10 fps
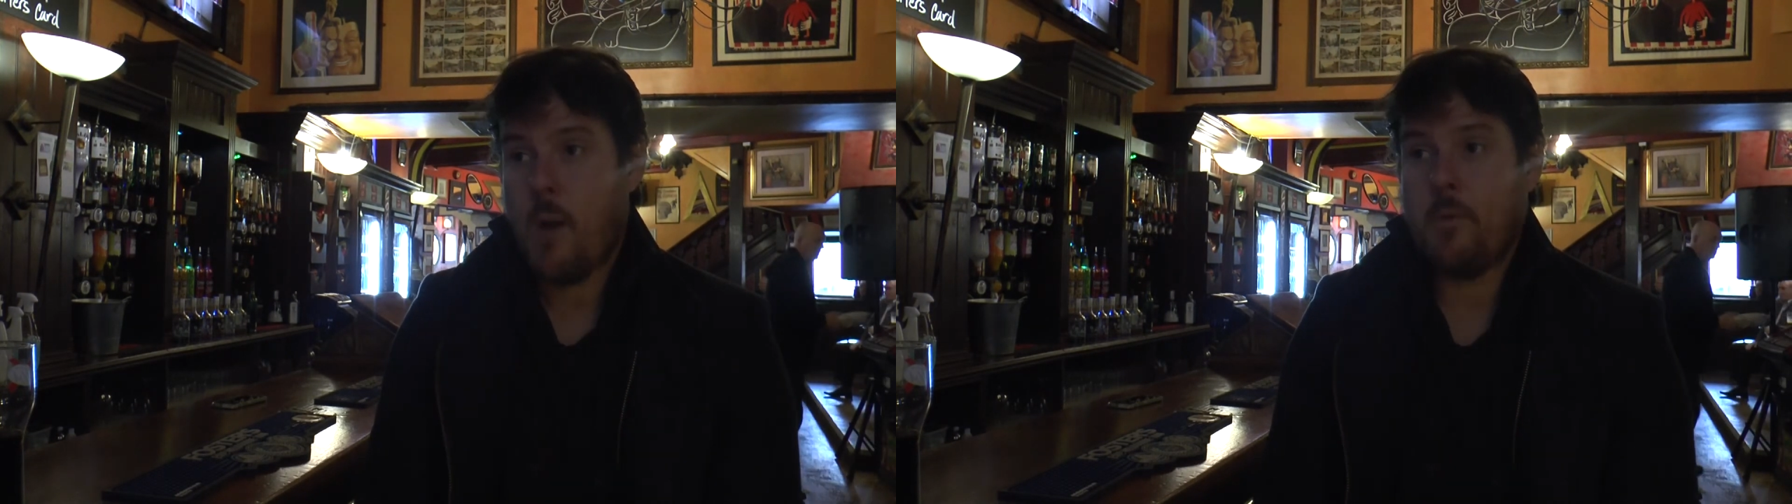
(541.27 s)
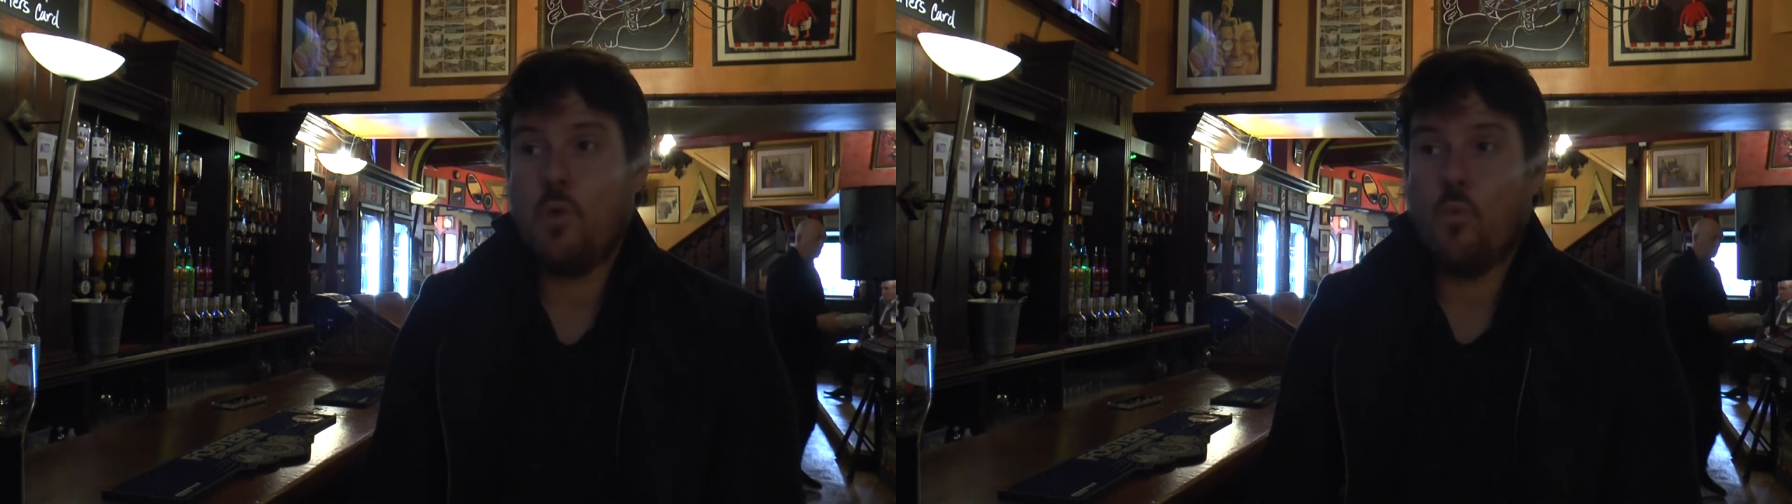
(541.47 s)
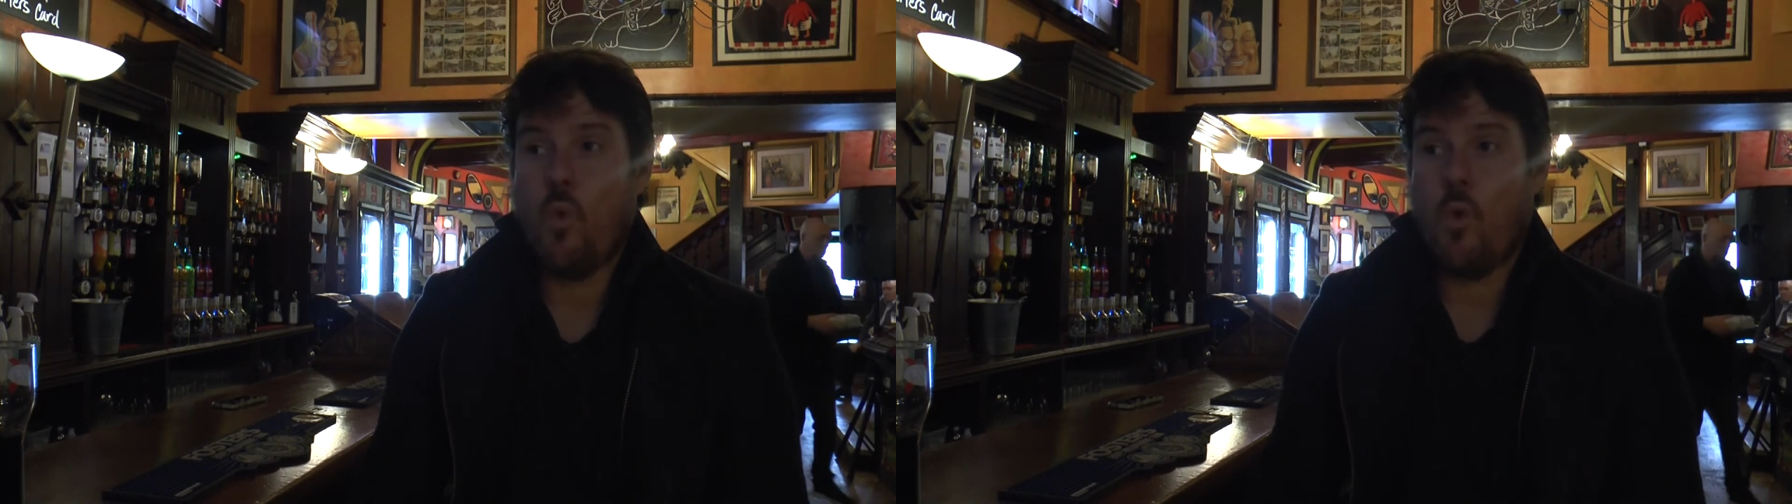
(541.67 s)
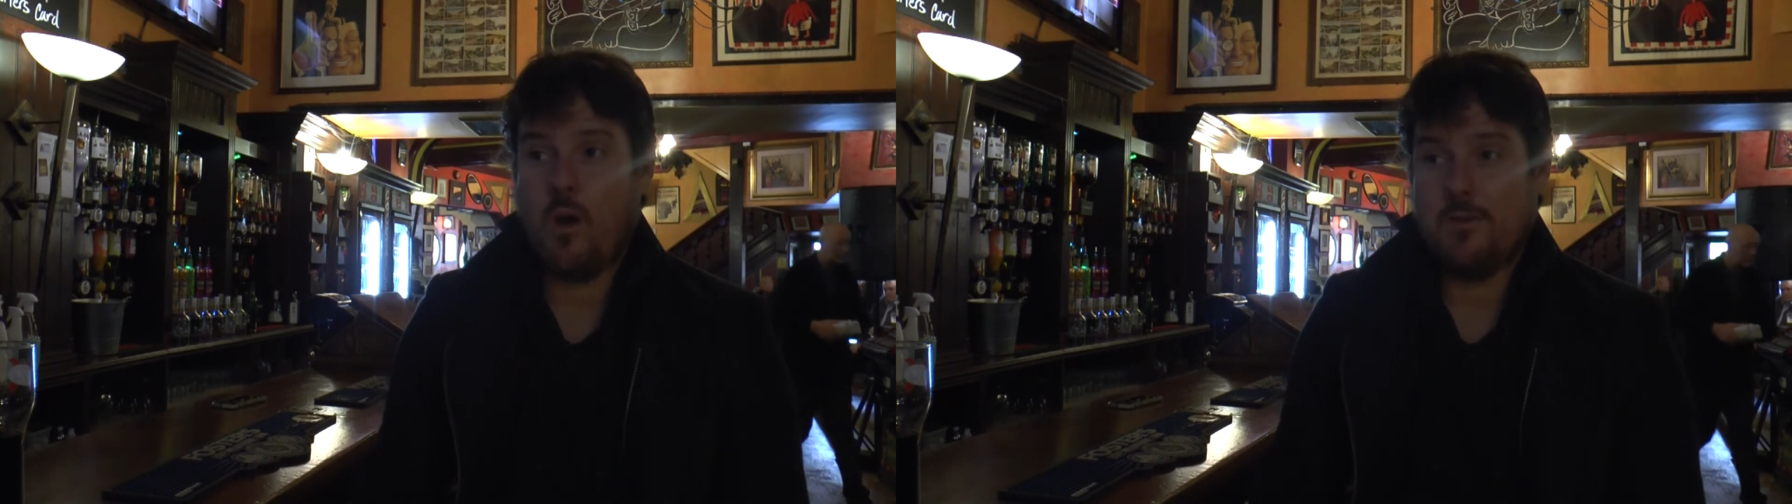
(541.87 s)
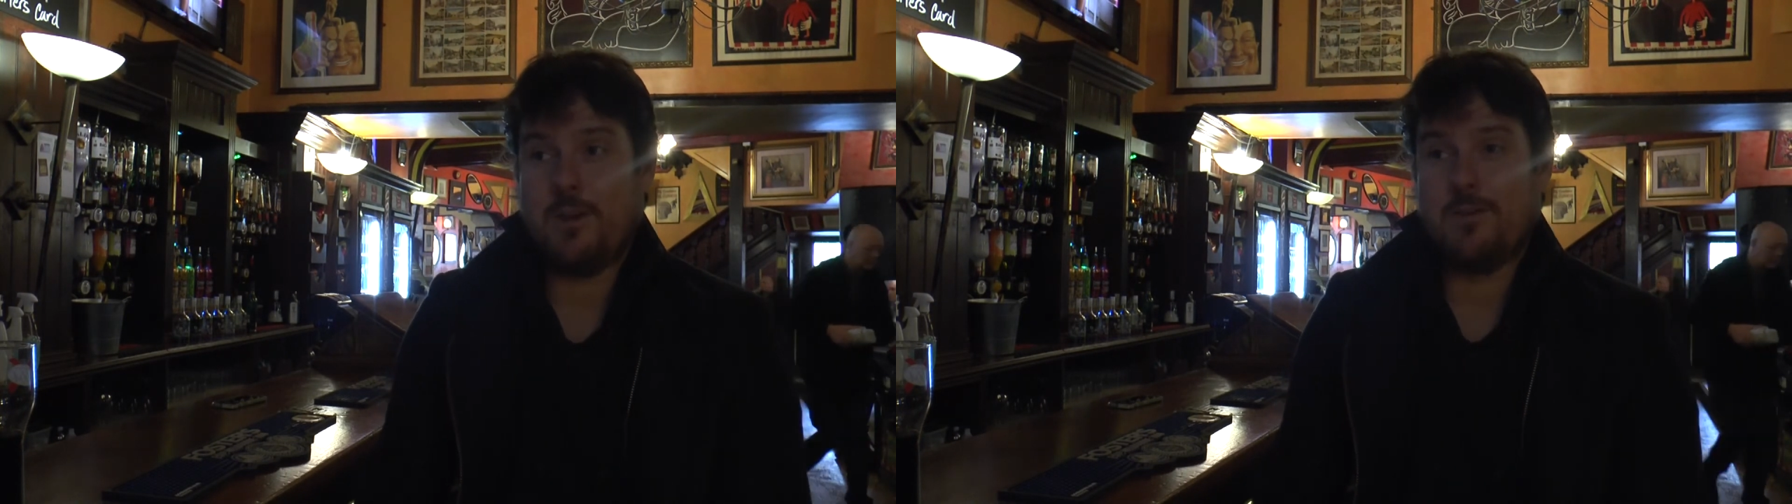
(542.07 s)
I mean,
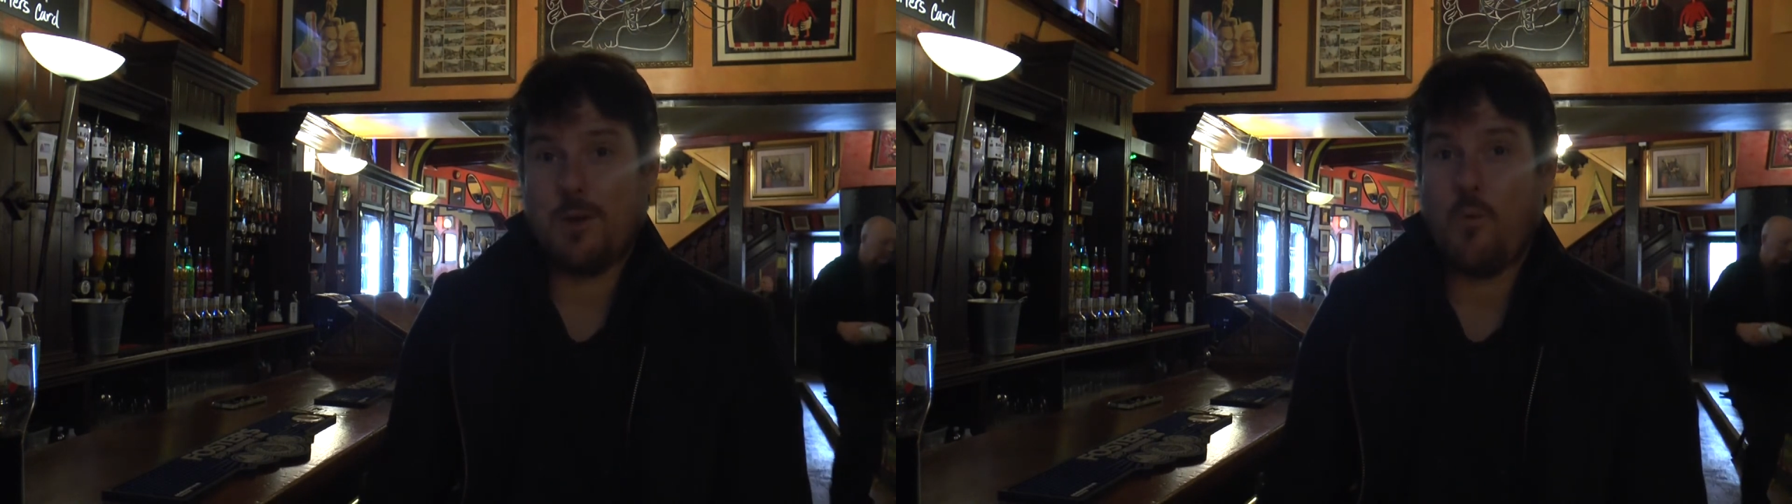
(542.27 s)
seriously,